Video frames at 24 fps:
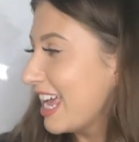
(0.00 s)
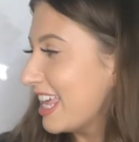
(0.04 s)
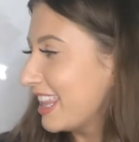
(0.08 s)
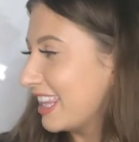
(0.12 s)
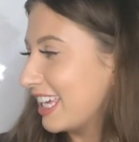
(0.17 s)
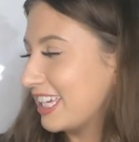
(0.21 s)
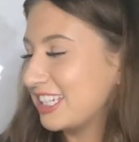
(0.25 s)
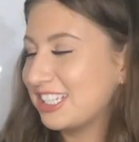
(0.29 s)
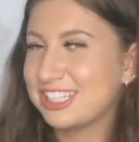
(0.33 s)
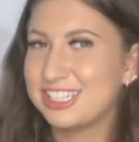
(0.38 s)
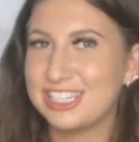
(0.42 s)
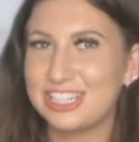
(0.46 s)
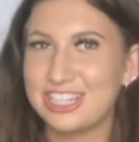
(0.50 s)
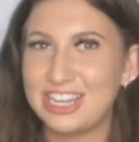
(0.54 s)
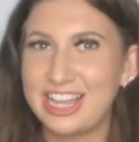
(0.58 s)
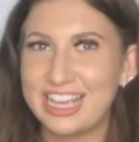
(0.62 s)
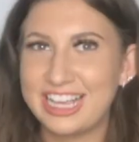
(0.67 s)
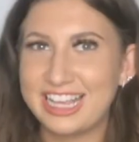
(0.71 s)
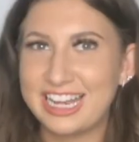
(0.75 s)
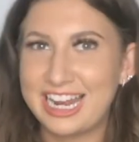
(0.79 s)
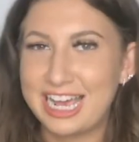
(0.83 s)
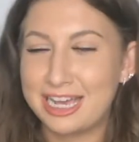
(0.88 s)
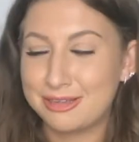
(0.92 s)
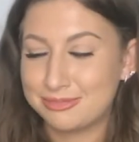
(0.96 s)
They just look like
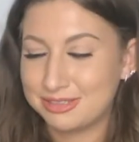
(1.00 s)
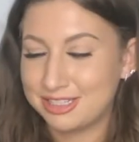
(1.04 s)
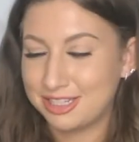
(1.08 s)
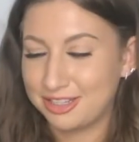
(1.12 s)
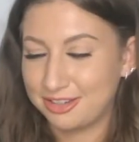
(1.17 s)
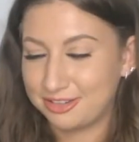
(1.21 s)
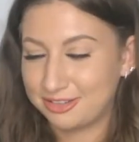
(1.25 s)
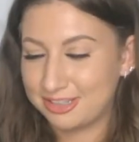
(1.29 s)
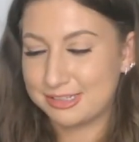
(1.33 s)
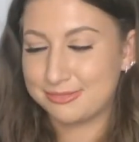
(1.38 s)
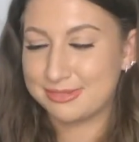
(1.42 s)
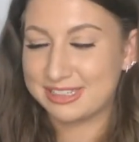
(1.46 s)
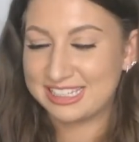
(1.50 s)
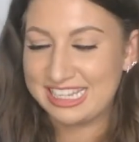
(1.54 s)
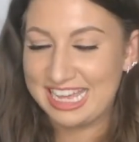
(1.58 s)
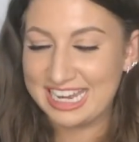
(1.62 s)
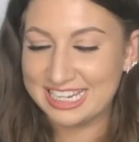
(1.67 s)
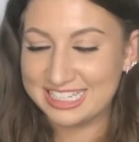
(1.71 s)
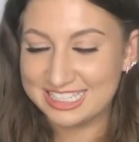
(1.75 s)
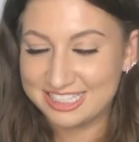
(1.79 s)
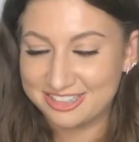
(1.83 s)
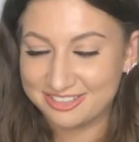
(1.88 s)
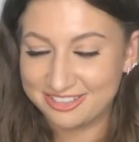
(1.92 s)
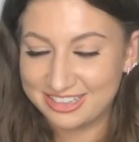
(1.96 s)
an absolute Christmas
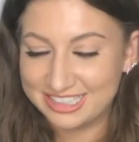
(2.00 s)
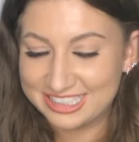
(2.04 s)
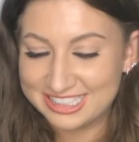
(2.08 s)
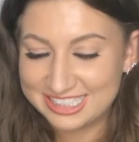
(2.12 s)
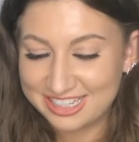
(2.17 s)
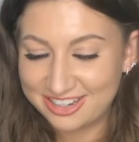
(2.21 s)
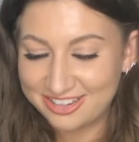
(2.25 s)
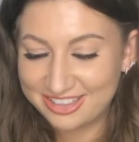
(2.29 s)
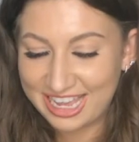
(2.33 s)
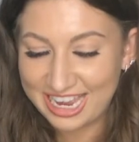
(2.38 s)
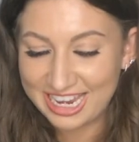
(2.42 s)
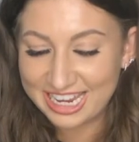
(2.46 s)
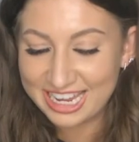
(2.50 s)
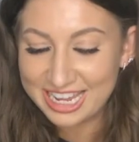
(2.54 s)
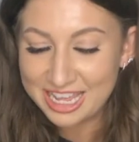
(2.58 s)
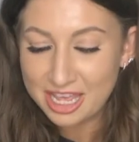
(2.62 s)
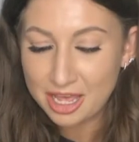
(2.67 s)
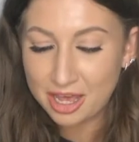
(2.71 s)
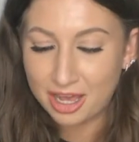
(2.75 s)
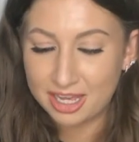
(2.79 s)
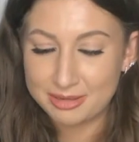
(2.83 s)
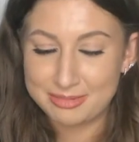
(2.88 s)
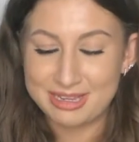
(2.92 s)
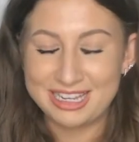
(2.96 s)
calendar really, don't they?
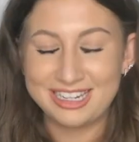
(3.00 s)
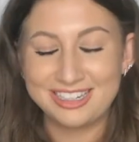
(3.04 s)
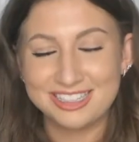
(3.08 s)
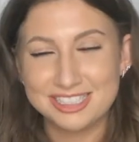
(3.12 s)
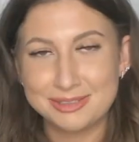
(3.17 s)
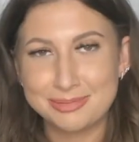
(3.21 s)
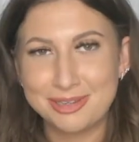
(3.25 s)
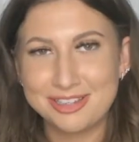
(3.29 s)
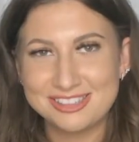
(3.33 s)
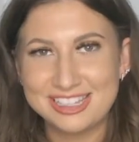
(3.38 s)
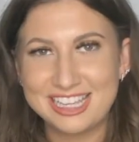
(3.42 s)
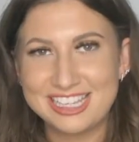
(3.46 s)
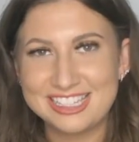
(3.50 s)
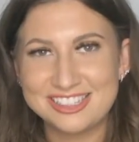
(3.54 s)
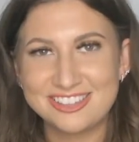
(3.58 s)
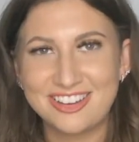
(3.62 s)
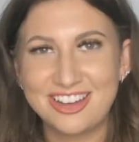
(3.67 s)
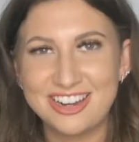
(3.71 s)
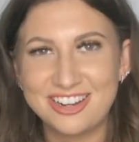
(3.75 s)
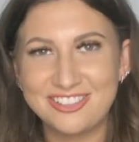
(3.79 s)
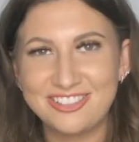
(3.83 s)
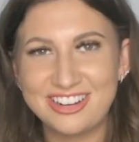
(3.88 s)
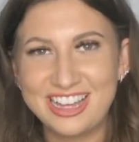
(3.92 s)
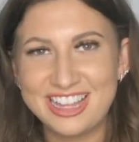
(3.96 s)
I mean, I suppose that is
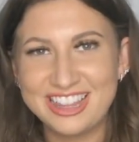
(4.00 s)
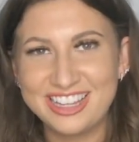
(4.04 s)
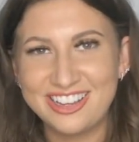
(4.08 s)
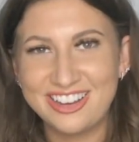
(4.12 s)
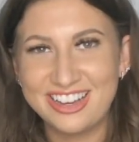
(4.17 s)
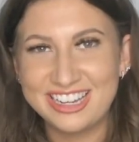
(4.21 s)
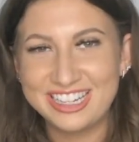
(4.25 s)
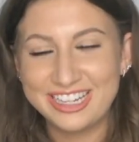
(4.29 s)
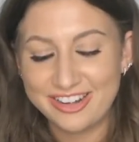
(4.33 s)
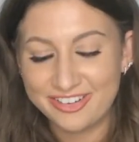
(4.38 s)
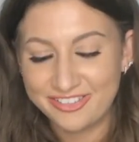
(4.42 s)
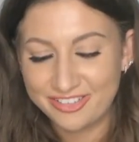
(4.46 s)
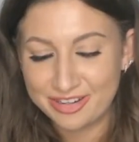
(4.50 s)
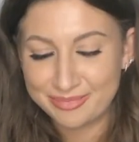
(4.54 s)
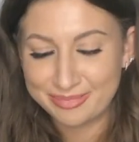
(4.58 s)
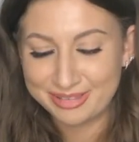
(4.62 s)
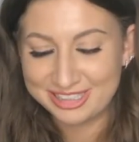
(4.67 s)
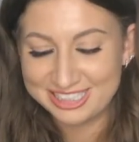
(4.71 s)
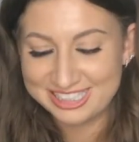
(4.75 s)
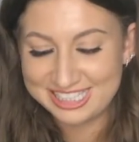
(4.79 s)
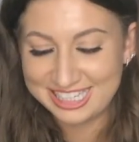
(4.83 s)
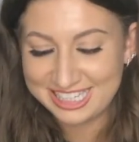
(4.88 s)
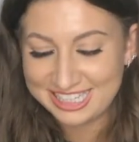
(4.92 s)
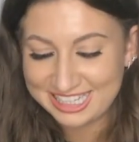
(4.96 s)
kind of like the idea of it
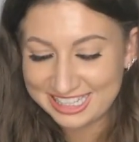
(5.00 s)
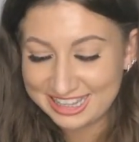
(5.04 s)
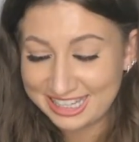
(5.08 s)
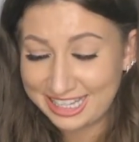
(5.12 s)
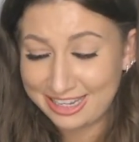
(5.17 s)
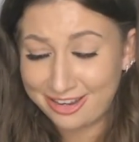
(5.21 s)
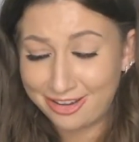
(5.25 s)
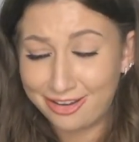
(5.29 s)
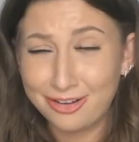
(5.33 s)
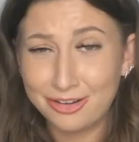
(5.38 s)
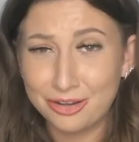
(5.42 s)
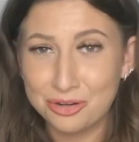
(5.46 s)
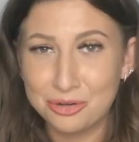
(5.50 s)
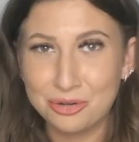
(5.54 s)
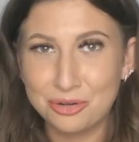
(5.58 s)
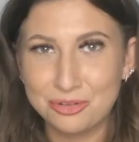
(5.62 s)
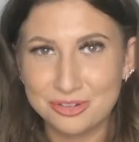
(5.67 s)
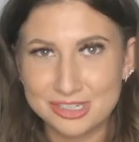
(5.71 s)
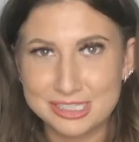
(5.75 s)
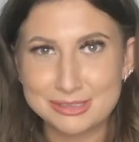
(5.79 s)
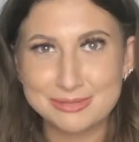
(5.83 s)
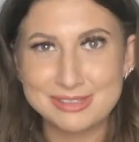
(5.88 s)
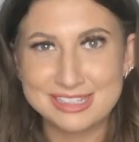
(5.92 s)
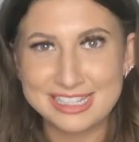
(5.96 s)
because it, they are called
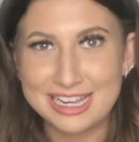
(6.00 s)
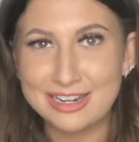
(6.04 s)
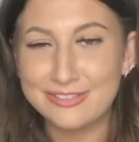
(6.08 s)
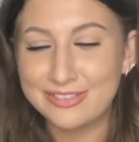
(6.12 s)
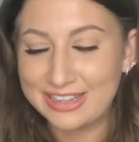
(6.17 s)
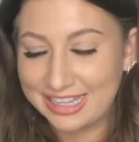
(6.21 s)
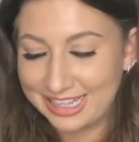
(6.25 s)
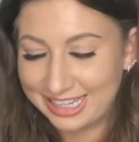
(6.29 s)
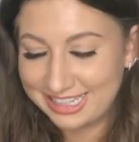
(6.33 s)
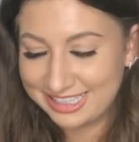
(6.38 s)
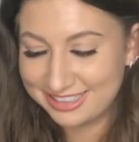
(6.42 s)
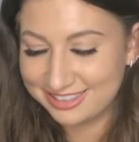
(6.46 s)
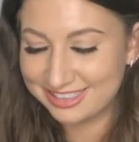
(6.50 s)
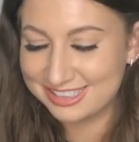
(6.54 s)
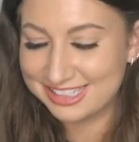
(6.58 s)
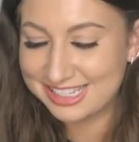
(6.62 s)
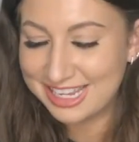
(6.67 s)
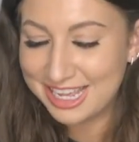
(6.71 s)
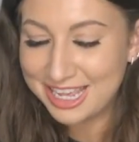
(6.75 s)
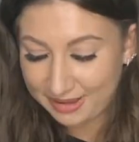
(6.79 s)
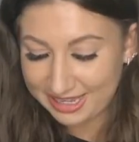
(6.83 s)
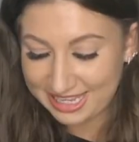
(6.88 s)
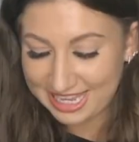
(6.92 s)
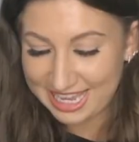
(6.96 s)
Christmas advent calendars.
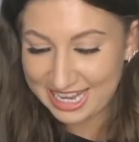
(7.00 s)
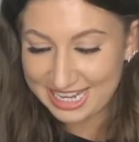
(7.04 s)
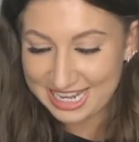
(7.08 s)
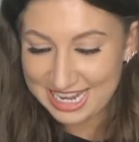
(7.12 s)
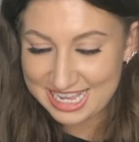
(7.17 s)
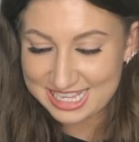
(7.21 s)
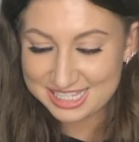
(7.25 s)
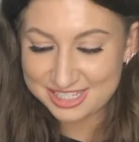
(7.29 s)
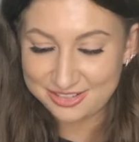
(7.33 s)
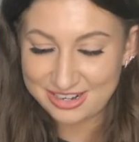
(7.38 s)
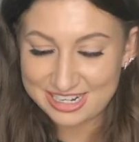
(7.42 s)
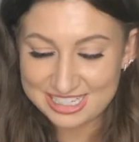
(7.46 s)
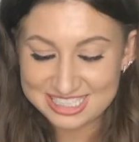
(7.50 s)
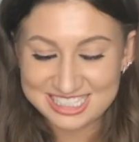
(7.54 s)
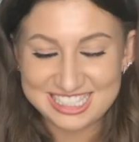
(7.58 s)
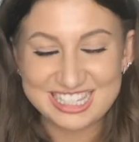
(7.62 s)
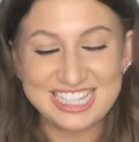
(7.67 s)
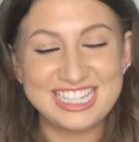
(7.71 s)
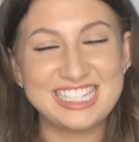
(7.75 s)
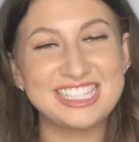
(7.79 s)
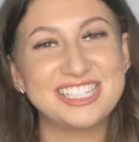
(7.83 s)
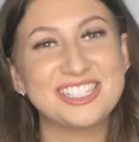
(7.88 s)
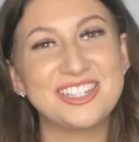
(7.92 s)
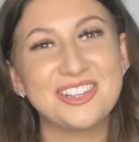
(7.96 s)
But yeah, let's scratch
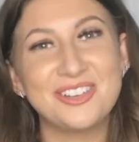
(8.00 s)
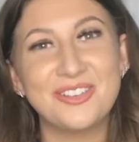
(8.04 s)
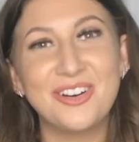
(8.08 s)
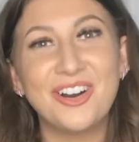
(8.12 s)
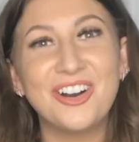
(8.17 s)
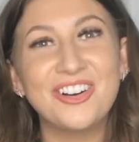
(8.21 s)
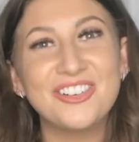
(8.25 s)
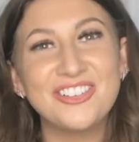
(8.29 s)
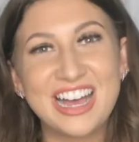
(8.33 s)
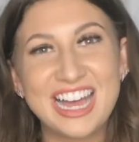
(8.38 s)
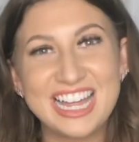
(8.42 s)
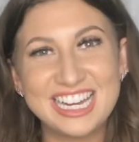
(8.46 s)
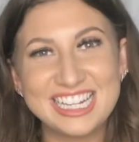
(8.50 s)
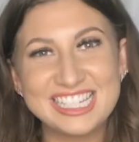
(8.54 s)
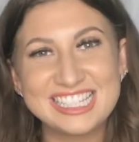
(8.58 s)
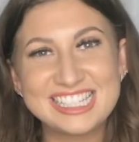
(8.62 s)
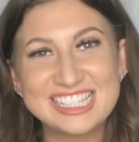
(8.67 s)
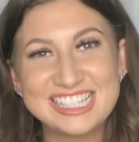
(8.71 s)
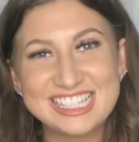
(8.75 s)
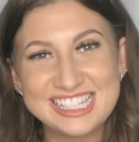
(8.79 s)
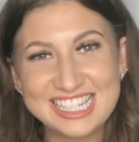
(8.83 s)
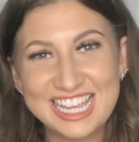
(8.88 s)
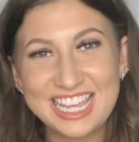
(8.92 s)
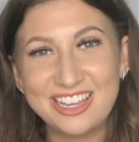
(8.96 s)
these two off and
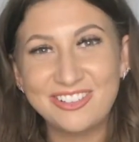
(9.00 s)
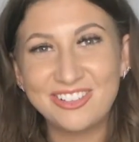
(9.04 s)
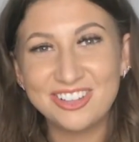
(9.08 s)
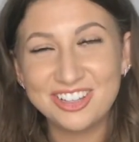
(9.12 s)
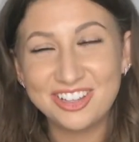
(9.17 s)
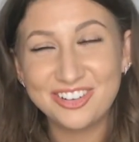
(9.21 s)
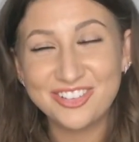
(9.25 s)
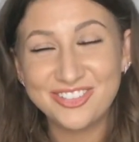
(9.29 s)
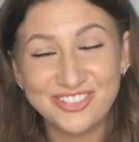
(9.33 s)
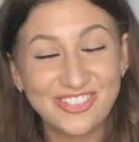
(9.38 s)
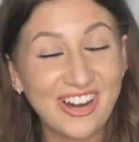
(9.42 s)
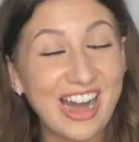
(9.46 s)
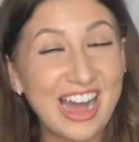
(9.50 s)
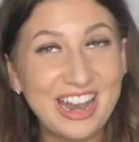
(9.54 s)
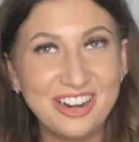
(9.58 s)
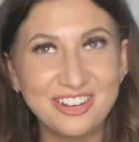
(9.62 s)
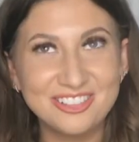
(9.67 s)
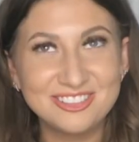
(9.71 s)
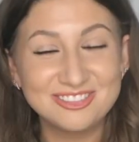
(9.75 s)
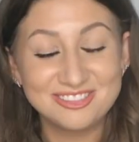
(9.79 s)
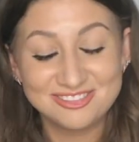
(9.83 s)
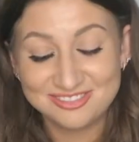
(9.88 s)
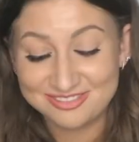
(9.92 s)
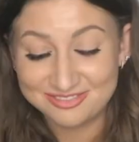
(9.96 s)
see what the
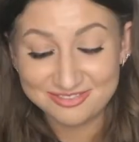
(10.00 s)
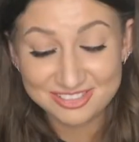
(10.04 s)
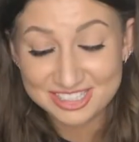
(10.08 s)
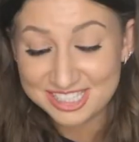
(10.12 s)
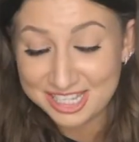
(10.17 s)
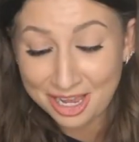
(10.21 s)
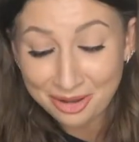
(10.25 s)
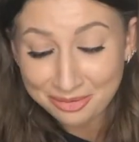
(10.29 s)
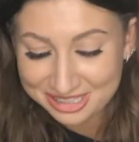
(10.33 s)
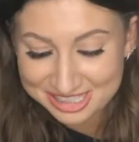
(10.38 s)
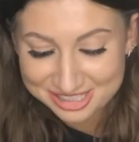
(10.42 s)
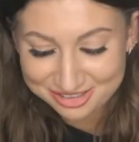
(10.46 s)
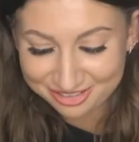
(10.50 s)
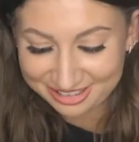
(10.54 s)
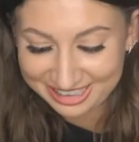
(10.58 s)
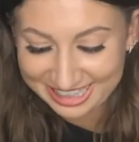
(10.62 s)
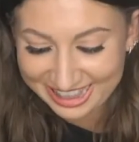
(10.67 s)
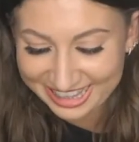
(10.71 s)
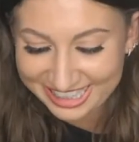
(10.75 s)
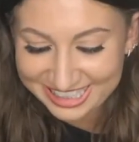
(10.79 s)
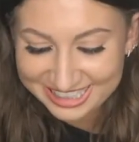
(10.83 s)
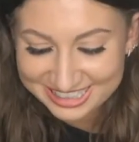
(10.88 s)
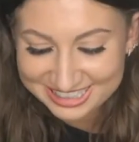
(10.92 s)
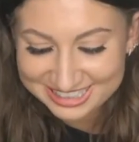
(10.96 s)
final result is
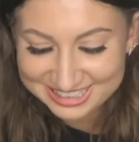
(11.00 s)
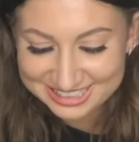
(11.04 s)
really.